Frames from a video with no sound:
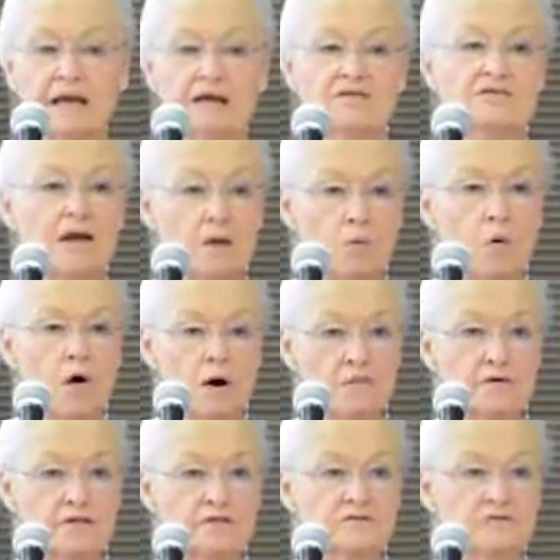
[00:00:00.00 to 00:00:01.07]
is at
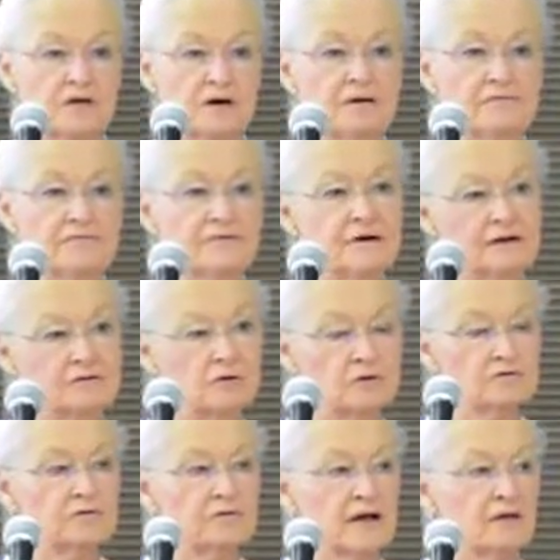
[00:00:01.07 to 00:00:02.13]
war with itself. I
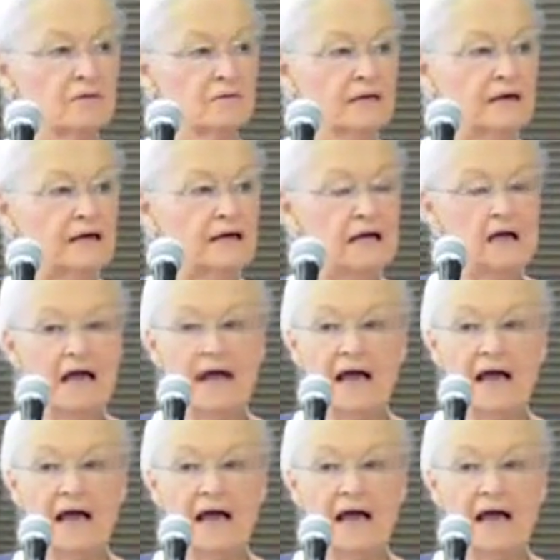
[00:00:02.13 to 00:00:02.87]
told you that already.